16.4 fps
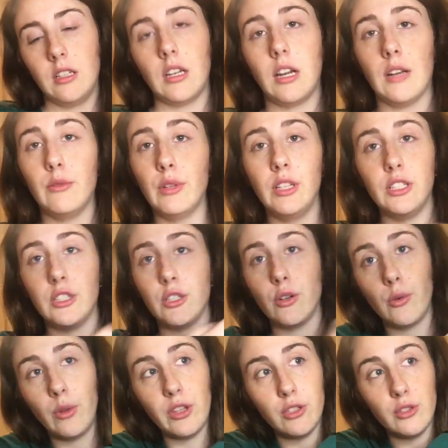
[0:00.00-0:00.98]
I really don't
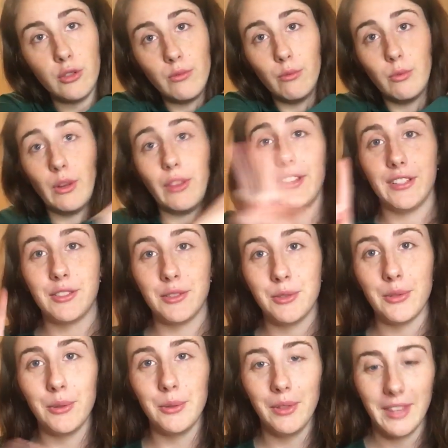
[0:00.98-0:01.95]
know what this
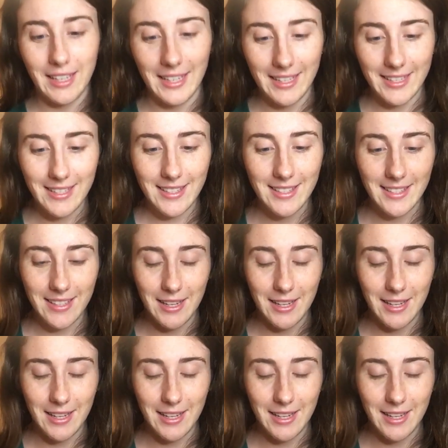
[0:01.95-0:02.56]
truth is.